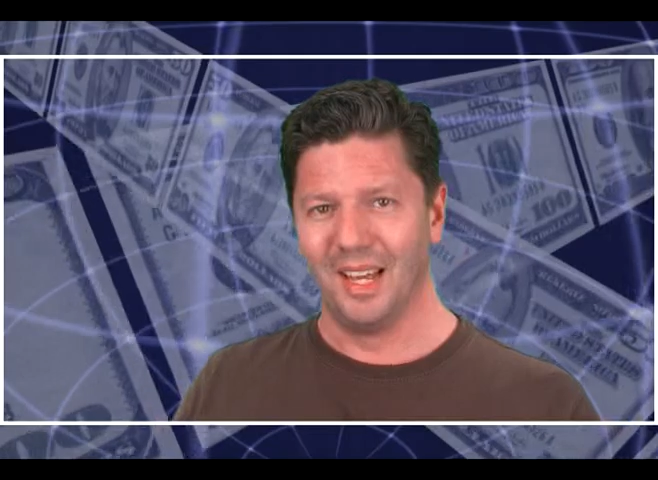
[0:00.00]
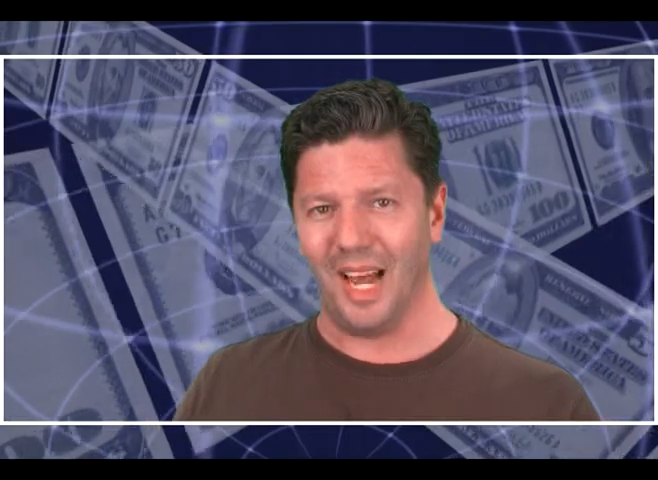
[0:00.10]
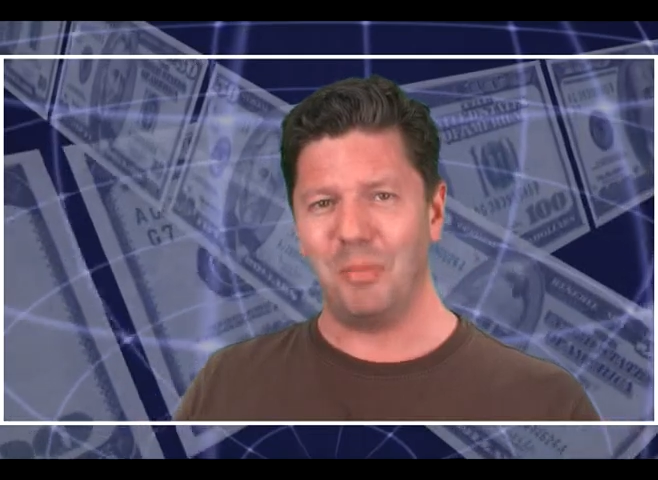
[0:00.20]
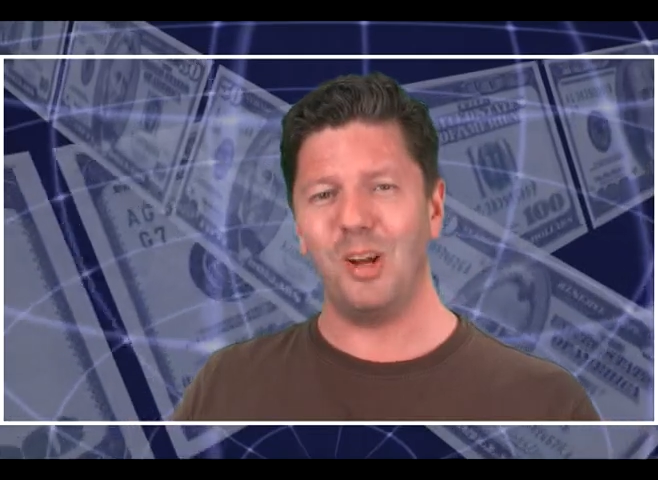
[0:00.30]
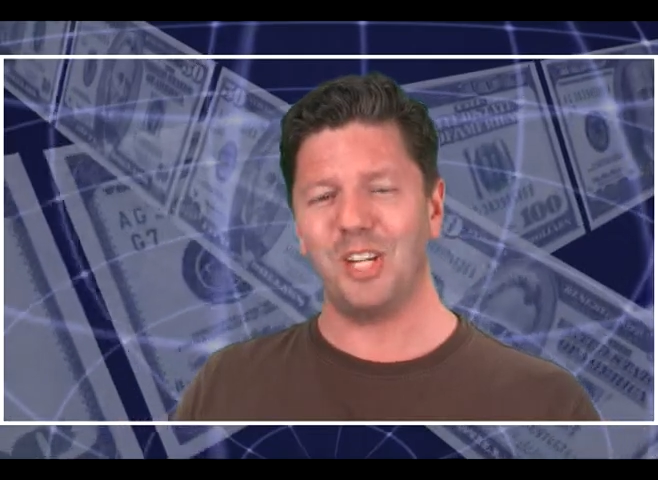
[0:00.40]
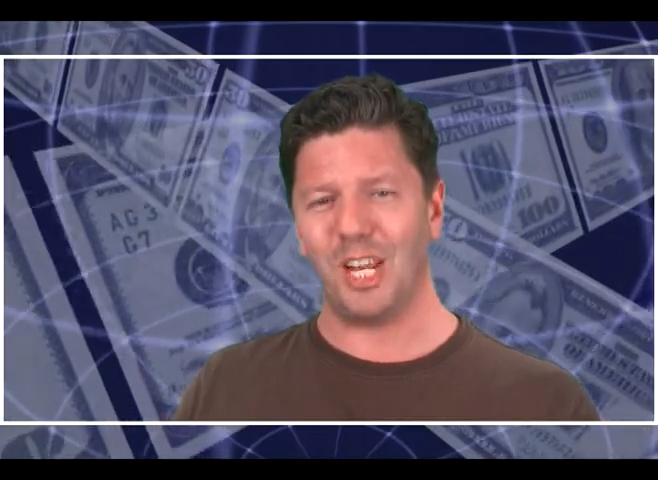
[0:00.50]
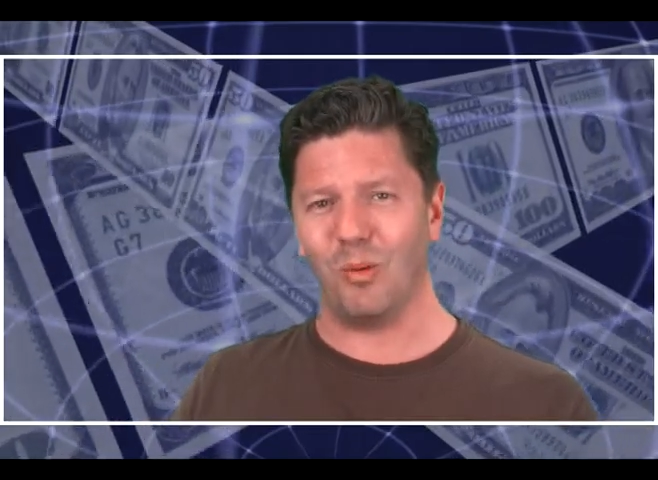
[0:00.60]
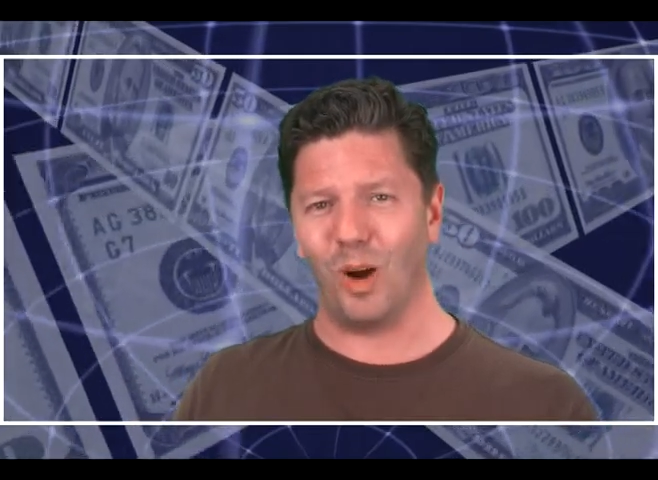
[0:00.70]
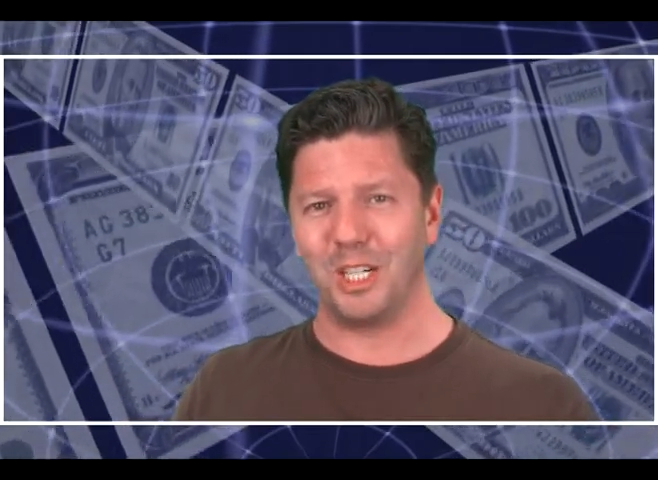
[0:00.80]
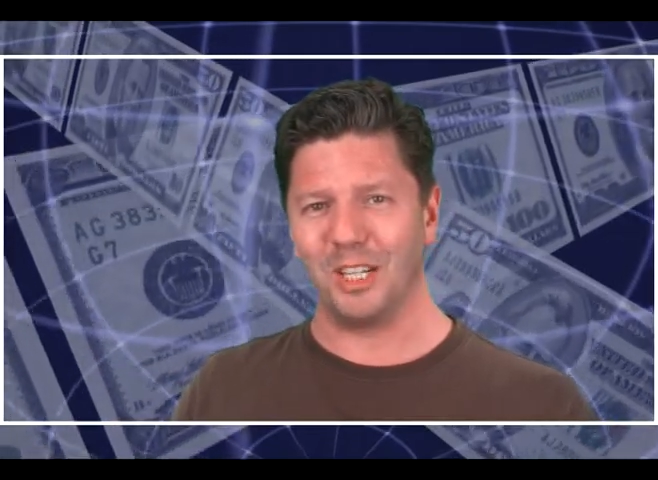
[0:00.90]
I appreciate
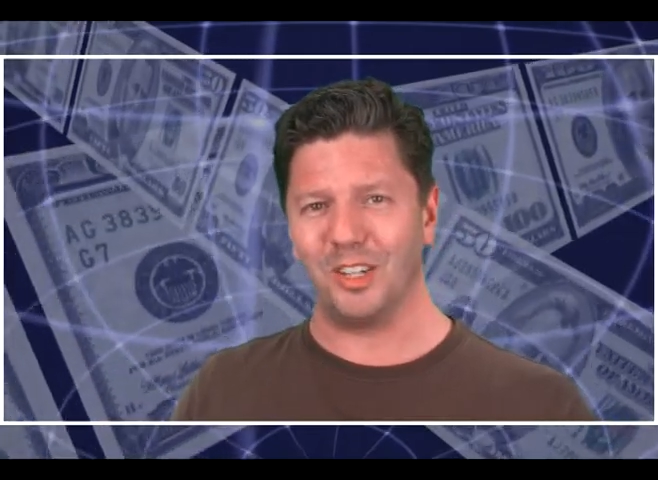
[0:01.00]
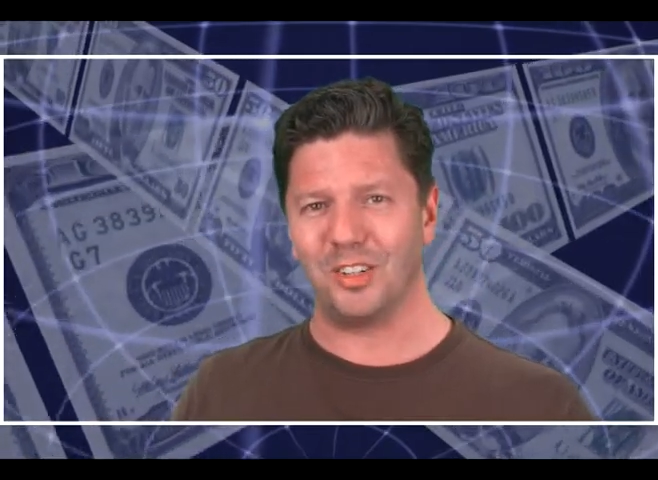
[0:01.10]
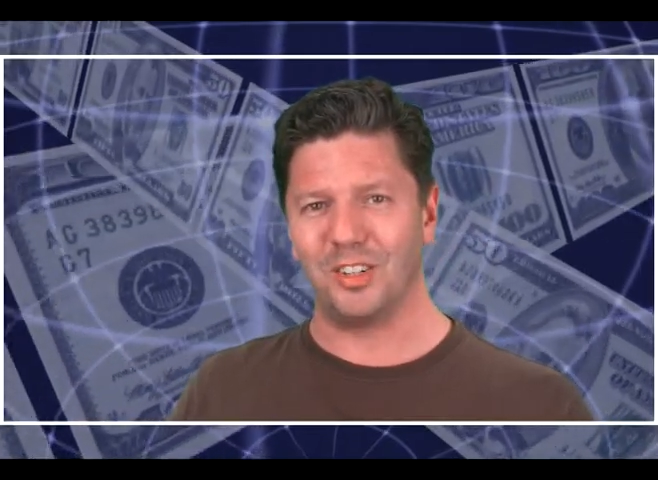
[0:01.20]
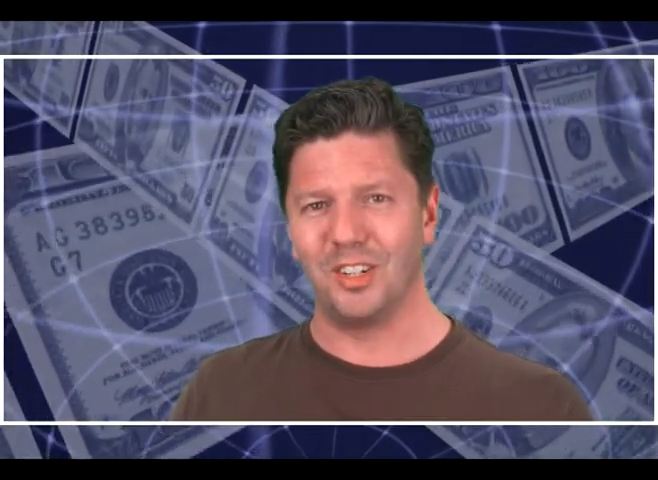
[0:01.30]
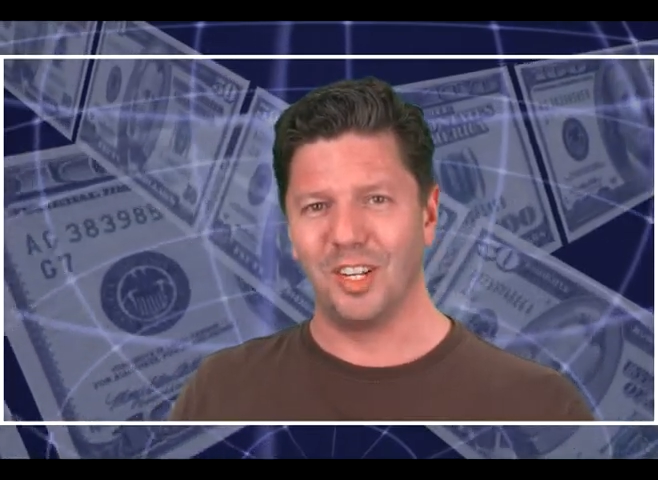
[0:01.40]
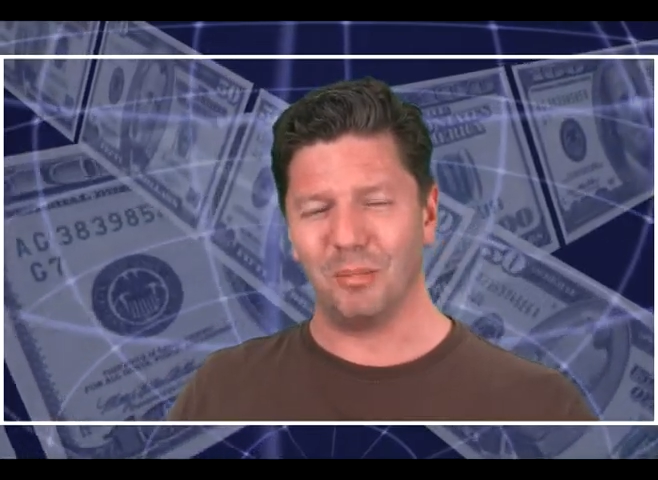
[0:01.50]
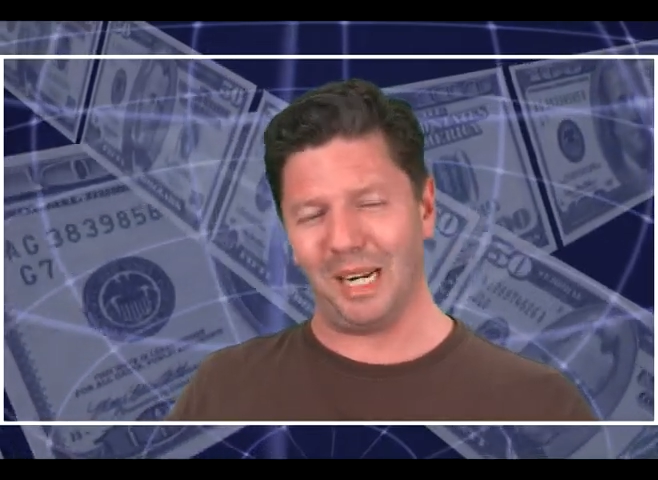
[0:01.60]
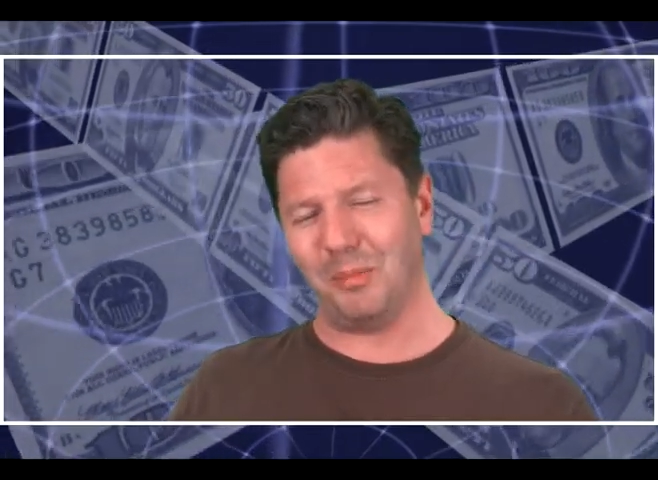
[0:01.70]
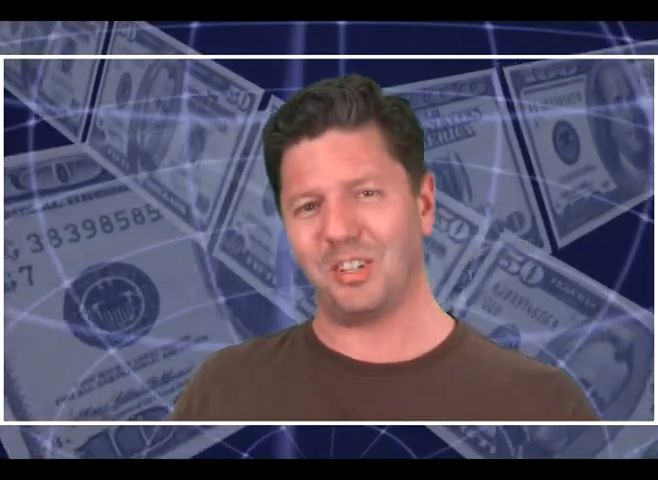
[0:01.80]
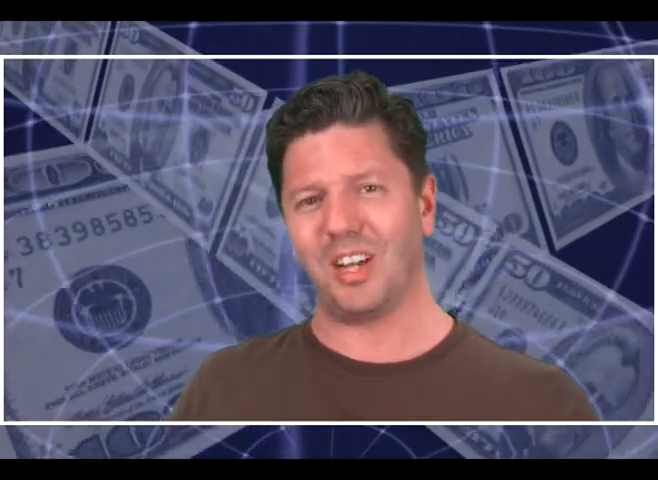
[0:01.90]
you watching this. My
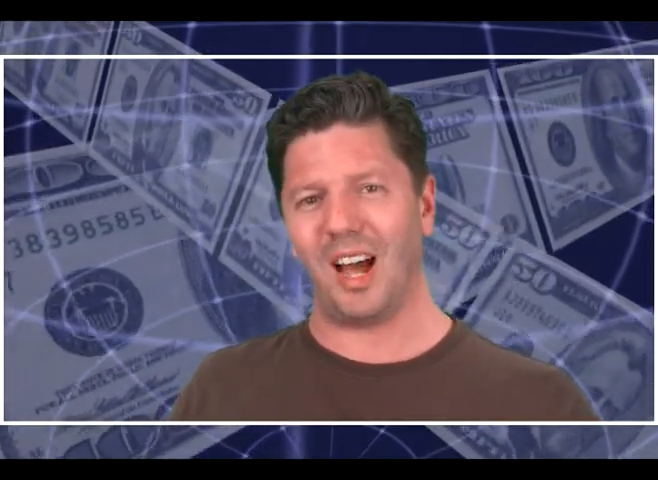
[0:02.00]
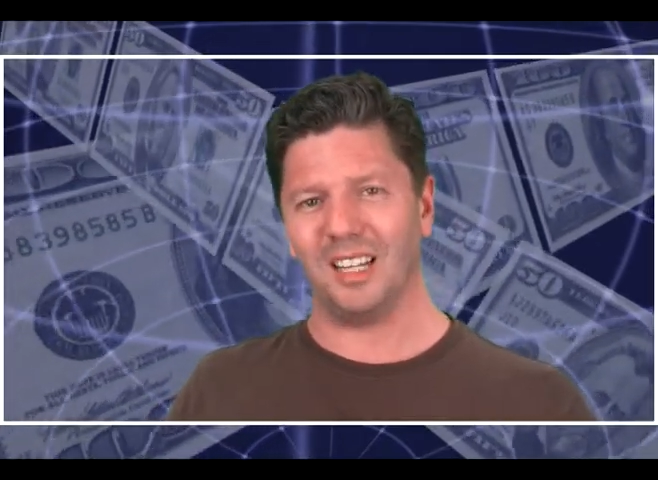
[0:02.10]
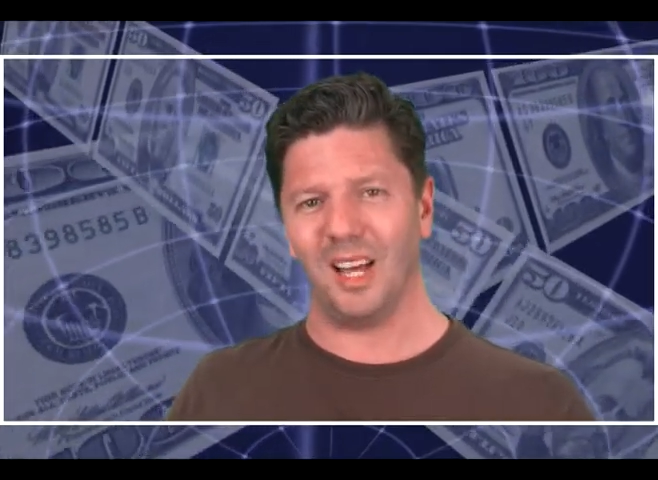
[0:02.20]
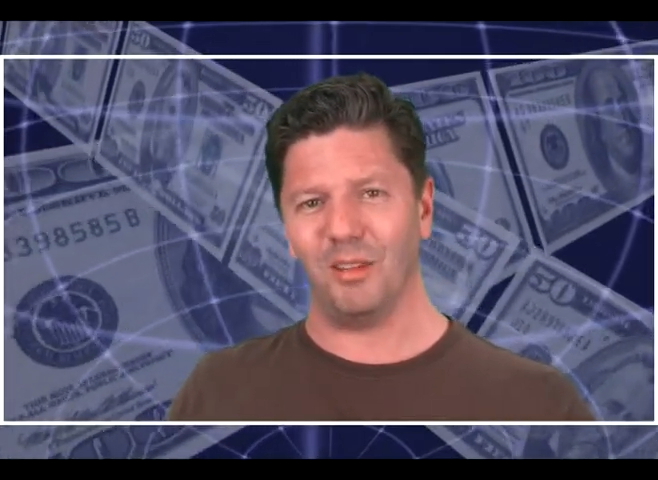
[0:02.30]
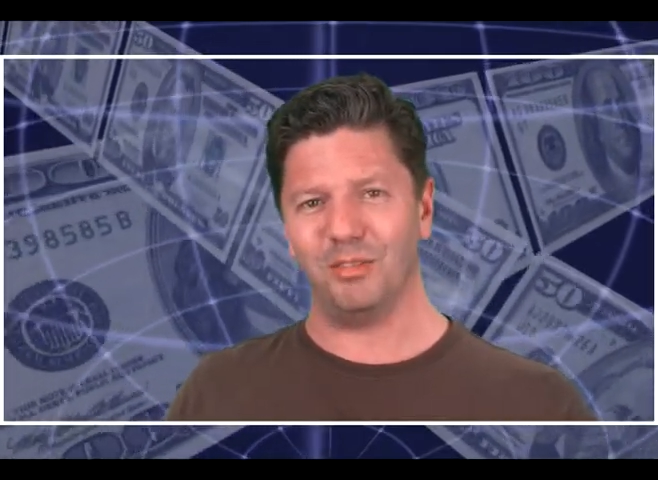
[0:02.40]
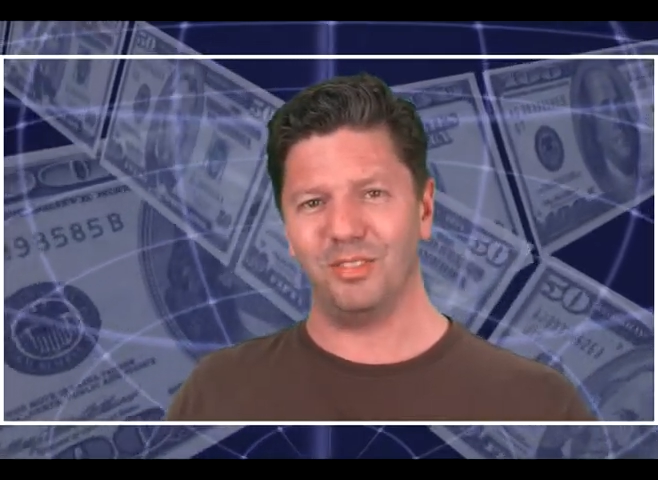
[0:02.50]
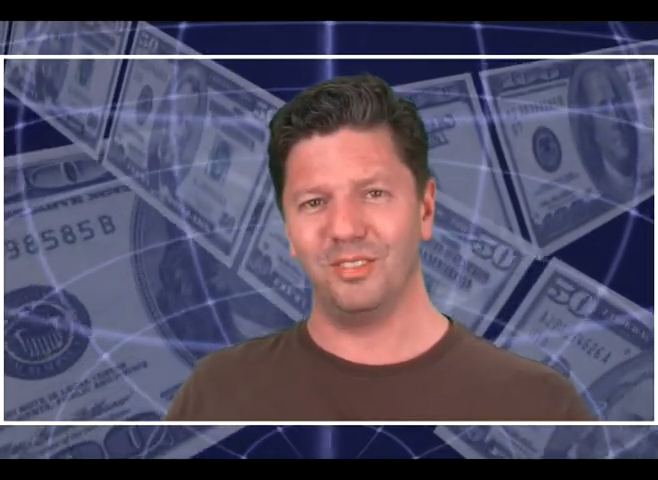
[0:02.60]
name's Scott Love.